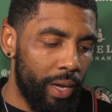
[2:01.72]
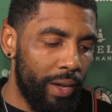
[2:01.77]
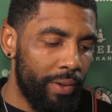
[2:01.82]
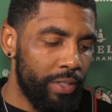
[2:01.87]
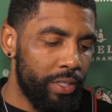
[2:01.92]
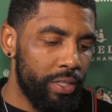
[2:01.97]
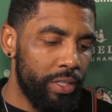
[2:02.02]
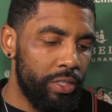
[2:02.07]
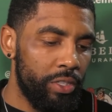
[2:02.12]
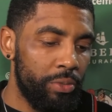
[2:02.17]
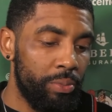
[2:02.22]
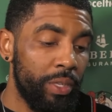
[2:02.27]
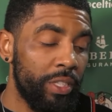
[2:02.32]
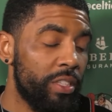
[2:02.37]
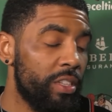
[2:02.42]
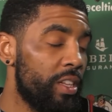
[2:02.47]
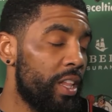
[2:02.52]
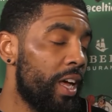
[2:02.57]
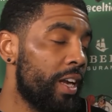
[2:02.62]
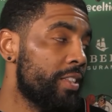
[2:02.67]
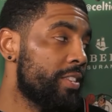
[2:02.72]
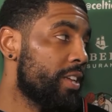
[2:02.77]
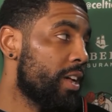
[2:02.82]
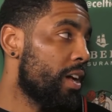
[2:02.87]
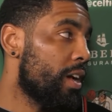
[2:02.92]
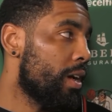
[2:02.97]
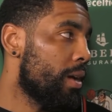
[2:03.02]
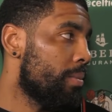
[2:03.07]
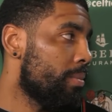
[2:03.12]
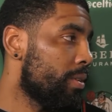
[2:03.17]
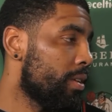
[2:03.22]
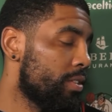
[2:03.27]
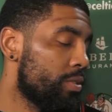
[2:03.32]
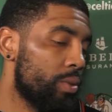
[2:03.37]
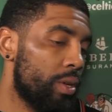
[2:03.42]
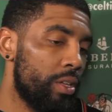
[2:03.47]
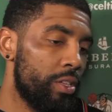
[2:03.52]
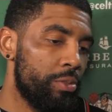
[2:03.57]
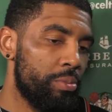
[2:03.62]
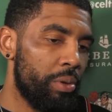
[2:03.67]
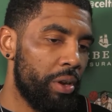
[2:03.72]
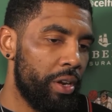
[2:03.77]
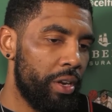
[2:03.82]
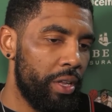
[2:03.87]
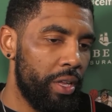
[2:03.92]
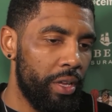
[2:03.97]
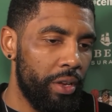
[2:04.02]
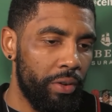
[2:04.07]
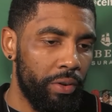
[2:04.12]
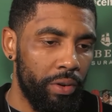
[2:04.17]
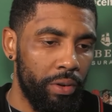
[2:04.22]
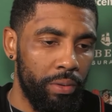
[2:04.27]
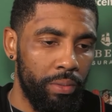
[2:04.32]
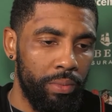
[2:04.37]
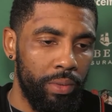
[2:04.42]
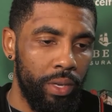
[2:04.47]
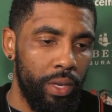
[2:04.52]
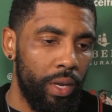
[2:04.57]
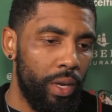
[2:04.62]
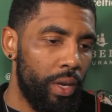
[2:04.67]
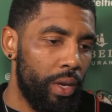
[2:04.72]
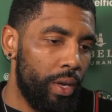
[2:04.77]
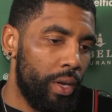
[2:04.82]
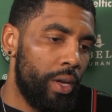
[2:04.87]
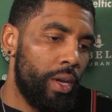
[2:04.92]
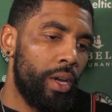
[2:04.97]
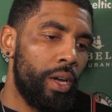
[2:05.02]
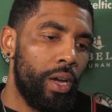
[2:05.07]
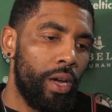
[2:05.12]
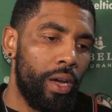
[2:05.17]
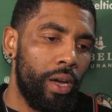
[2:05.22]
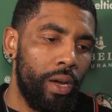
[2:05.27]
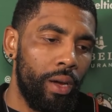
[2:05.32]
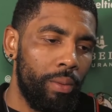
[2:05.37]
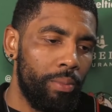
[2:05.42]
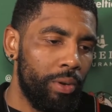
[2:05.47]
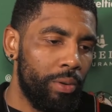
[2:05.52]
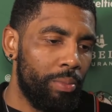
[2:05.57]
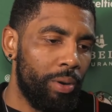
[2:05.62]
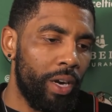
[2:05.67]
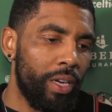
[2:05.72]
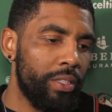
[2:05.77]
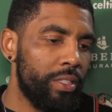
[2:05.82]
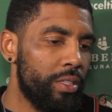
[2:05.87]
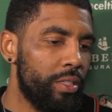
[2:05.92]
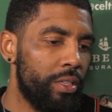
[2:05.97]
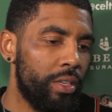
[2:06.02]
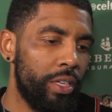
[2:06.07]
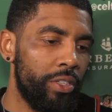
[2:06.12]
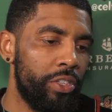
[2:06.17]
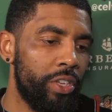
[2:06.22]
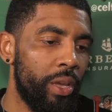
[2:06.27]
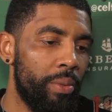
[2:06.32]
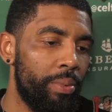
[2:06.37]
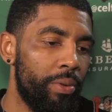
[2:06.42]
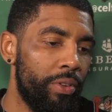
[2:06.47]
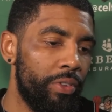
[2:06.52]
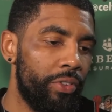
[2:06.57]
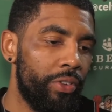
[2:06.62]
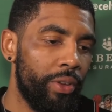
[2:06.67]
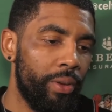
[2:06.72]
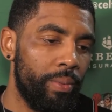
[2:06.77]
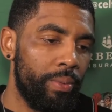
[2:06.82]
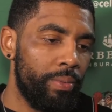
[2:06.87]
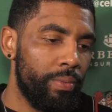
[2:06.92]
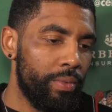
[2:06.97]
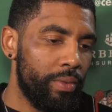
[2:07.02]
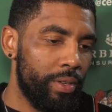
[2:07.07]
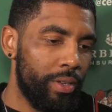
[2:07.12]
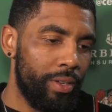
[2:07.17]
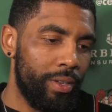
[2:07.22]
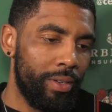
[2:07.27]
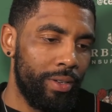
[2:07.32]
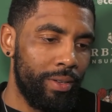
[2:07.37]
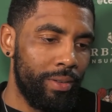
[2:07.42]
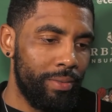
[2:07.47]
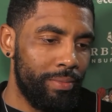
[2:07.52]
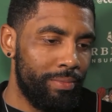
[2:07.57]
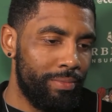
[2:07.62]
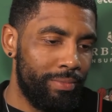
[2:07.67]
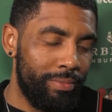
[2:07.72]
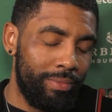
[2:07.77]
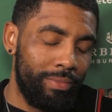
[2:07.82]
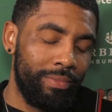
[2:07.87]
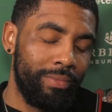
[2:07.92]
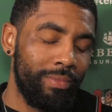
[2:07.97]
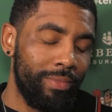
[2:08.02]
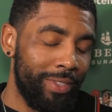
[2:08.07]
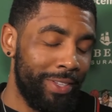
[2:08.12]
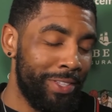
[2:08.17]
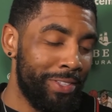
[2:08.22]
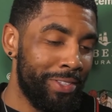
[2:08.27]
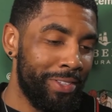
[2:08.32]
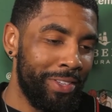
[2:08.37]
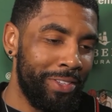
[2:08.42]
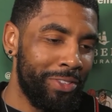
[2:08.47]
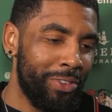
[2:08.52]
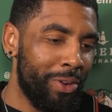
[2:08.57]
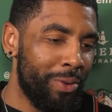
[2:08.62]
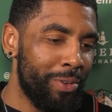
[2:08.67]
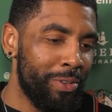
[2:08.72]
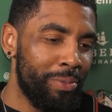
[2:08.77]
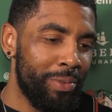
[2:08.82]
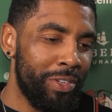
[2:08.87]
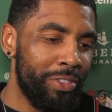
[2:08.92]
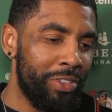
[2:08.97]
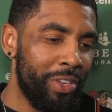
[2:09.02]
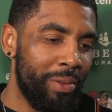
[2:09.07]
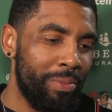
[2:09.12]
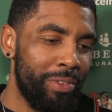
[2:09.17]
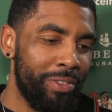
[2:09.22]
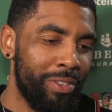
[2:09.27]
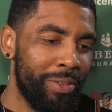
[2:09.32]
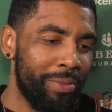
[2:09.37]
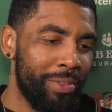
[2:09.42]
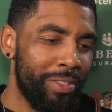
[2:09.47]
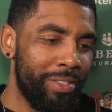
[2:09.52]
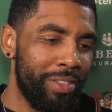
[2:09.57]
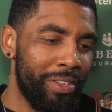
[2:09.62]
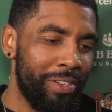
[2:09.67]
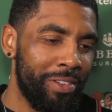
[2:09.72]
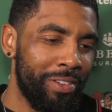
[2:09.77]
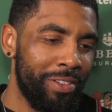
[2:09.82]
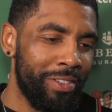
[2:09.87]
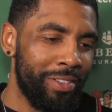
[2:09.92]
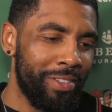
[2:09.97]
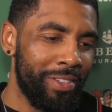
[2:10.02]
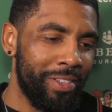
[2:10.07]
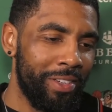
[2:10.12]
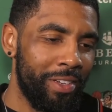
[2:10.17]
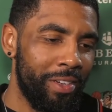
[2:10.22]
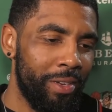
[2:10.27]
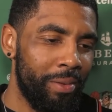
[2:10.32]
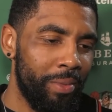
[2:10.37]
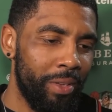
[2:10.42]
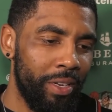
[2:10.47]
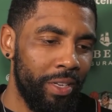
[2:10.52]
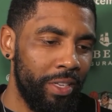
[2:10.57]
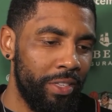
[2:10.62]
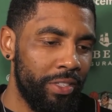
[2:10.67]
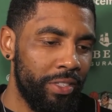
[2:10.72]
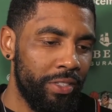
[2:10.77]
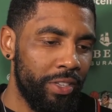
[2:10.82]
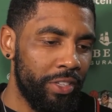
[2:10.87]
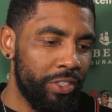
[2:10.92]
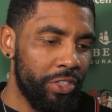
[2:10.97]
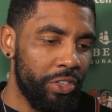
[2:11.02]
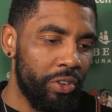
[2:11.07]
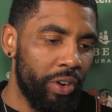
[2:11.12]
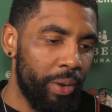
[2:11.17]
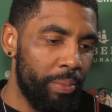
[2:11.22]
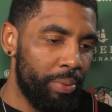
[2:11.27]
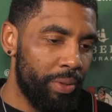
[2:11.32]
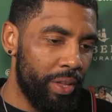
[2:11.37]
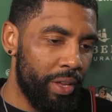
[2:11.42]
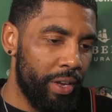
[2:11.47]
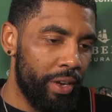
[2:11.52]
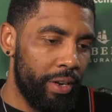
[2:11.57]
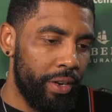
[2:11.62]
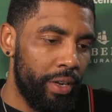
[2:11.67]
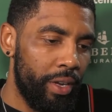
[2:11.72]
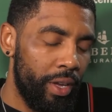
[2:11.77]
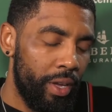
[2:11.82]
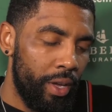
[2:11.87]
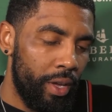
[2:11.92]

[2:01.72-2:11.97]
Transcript: obviously, just missing a lot of time, as well as Brandon Ingram. Um, but Bron's a, a championship. Um, he's a, he's always been a championship contender, um, and he's such a great player,